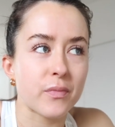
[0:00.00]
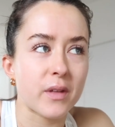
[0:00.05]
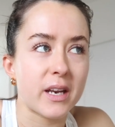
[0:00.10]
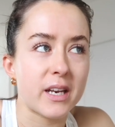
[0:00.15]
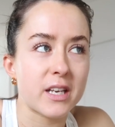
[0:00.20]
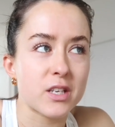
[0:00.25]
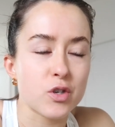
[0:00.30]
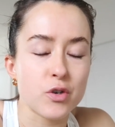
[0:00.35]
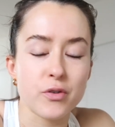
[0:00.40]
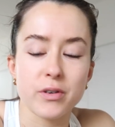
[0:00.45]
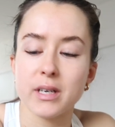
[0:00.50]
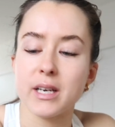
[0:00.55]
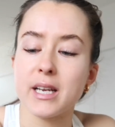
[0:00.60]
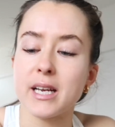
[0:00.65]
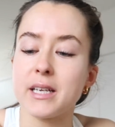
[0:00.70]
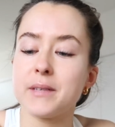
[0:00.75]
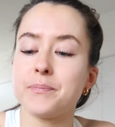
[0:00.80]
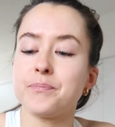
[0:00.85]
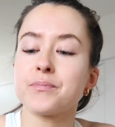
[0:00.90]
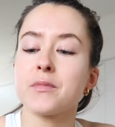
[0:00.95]
It is
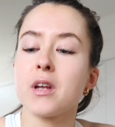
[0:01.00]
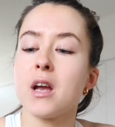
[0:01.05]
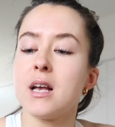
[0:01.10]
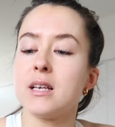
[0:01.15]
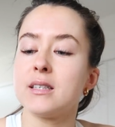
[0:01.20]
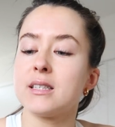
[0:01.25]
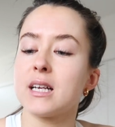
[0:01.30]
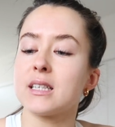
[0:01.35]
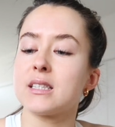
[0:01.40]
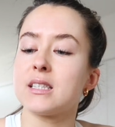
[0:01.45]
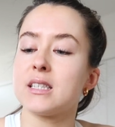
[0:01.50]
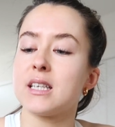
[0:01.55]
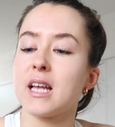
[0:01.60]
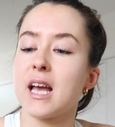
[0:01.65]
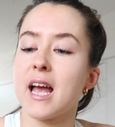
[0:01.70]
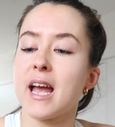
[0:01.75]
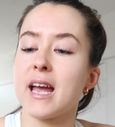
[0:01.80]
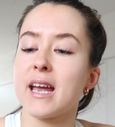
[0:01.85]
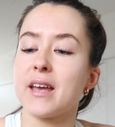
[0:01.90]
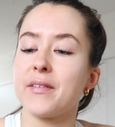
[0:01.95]
currently
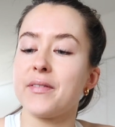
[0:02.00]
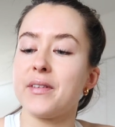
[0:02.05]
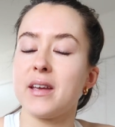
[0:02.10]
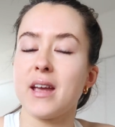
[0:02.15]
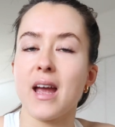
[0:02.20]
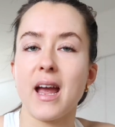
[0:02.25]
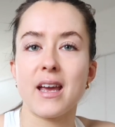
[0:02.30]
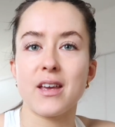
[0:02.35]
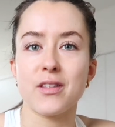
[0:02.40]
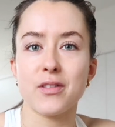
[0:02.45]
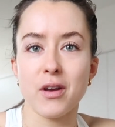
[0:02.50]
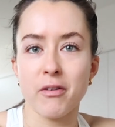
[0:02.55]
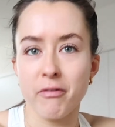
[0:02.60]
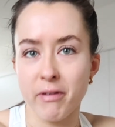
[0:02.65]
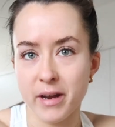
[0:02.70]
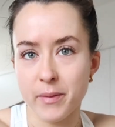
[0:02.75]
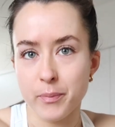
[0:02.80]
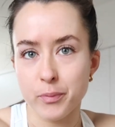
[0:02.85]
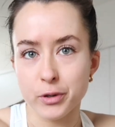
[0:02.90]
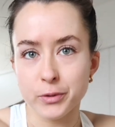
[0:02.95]
Saturday the 8th of
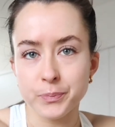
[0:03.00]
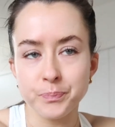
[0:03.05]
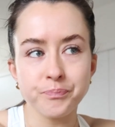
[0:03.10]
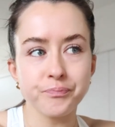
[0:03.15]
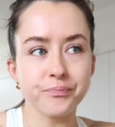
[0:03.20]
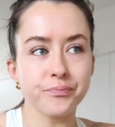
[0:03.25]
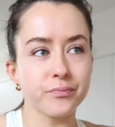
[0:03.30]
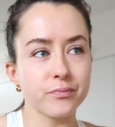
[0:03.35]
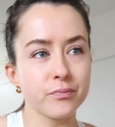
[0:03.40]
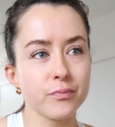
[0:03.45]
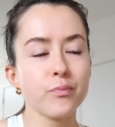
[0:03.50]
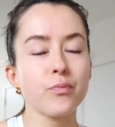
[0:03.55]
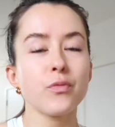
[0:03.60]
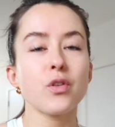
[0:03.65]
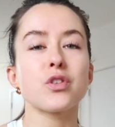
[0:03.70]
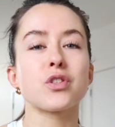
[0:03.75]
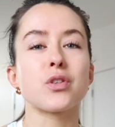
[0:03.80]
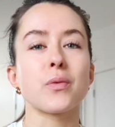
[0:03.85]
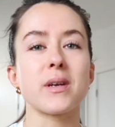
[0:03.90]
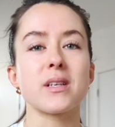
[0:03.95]
April.
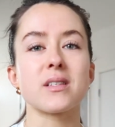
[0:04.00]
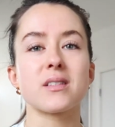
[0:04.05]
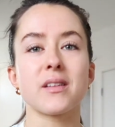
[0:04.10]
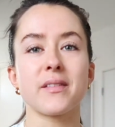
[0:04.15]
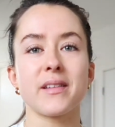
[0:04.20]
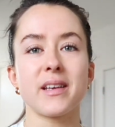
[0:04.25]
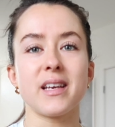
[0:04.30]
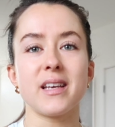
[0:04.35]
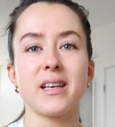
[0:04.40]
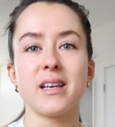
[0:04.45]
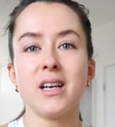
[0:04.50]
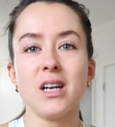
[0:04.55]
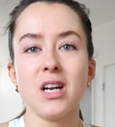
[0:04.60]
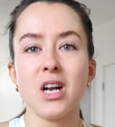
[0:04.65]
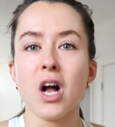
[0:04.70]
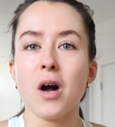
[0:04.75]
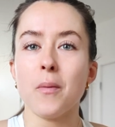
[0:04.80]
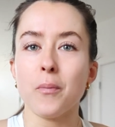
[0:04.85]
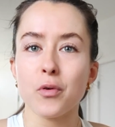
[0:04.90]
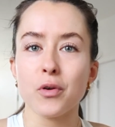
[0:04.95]
So it's the
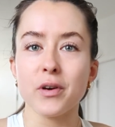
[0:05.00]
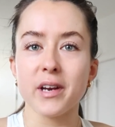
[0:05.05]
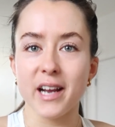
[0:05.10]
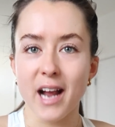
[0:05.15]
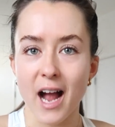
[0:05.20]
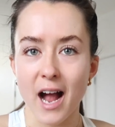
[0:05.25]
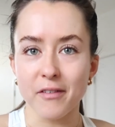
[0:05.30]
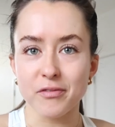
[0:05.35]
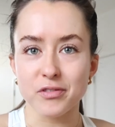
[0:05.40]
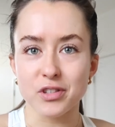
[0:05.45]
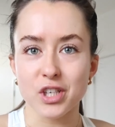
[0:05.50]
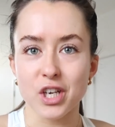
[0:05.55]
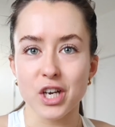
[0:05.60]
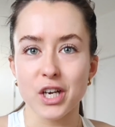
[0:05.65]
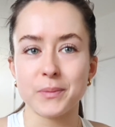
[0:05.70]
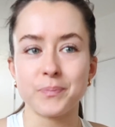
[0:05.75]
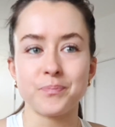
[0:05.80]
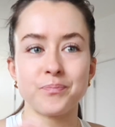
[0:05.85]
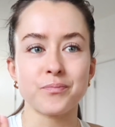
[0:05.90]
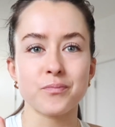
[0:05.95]
morning
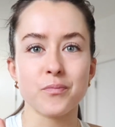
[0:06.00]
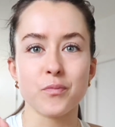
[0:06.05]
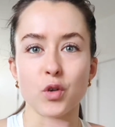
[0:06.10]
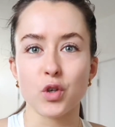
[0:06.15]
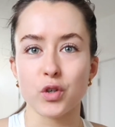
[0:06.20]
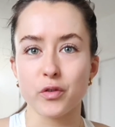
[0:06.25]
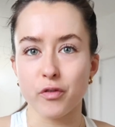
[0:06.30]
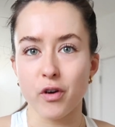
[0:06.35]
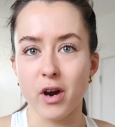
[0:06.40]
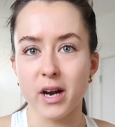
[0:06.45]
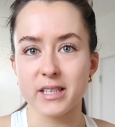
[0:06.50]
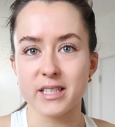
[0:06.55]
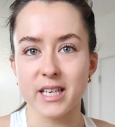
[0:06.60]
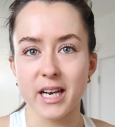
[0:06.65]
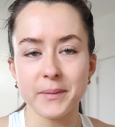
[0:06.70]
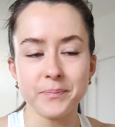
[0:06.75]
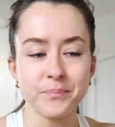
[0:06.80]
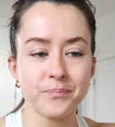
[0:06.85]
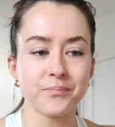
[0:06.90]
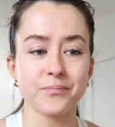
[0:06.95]
after Good
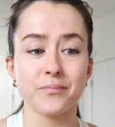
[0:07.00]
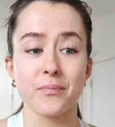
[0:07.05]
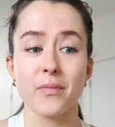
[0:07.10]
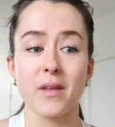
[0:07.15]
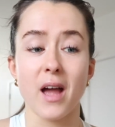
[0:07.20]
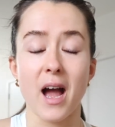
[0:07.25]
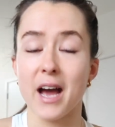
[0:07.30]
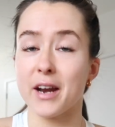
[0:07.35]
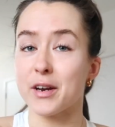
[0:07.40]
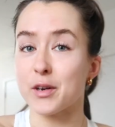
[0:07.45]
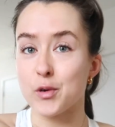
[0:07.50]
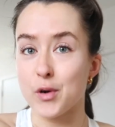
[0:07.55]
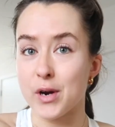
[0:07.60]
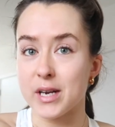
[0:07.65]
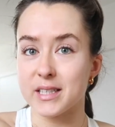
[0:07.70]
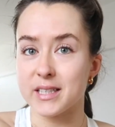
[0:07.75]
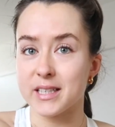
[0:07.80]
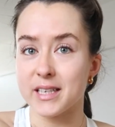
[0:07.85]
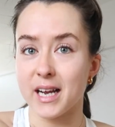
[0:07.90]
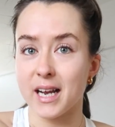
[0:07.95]
Friday. I had a
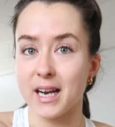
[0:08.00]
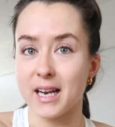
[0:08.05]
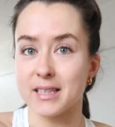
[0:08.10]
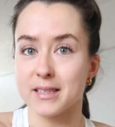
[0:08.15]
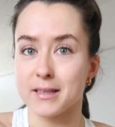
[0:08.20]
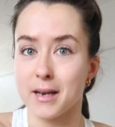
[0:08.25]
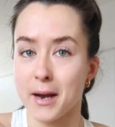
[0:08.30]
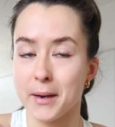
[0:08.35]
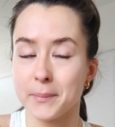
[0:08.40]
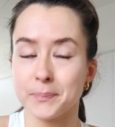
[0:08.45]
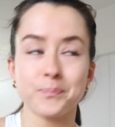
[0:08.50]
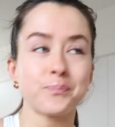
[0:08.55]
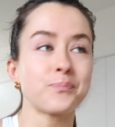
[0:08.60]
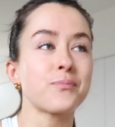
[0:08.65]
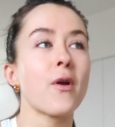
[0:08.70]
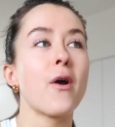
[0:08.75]
crazy night last night.